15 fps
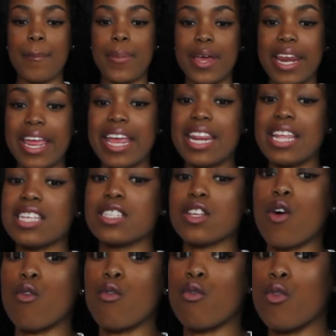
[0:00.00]
but it is
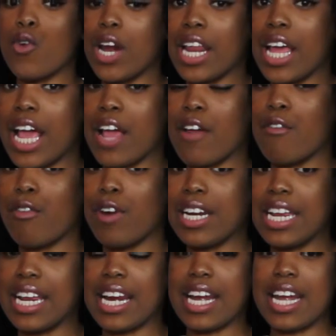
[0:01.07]
really,
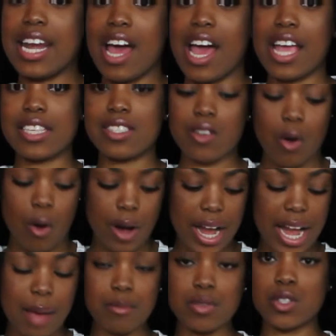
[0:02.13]
really nice on,
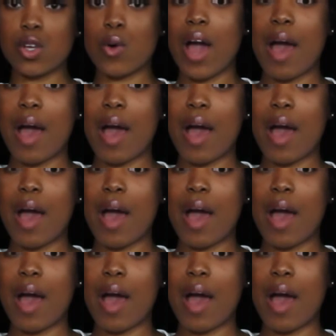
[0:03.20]
and I'm so